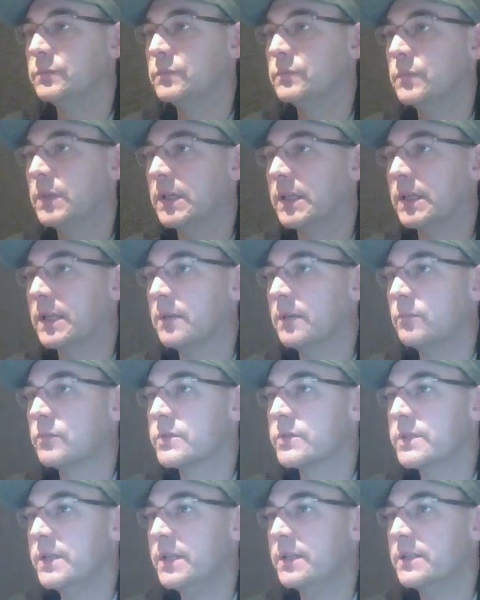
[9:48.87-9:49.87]
Again,
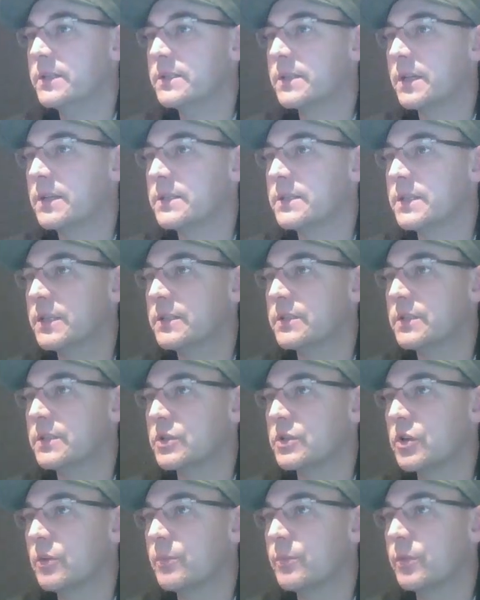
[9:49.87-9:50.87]
we'll see how this goes against the
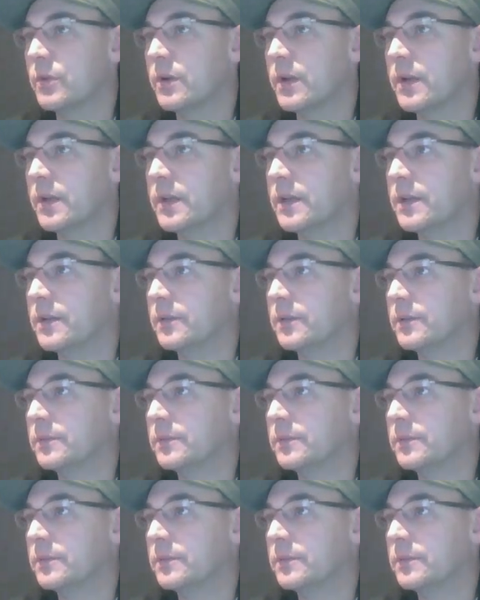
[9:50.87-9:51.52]
chopper, I don't know.